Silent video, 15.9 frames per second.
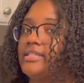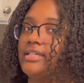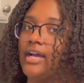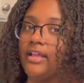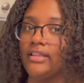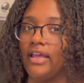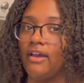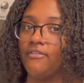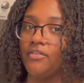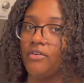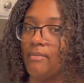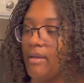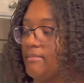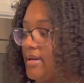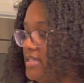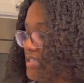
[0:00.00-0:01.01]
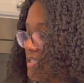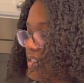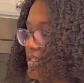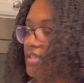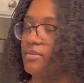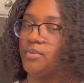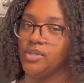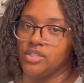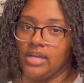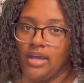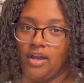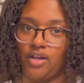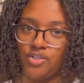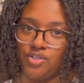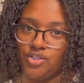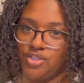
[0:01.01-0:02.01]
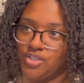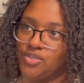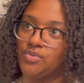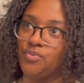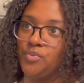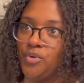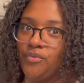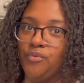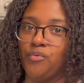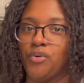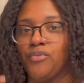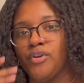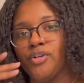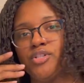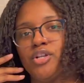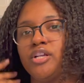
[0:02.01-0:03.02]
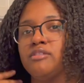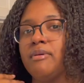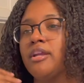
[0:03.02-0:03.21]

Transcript: got that for my bestie, which I also just referred to her as my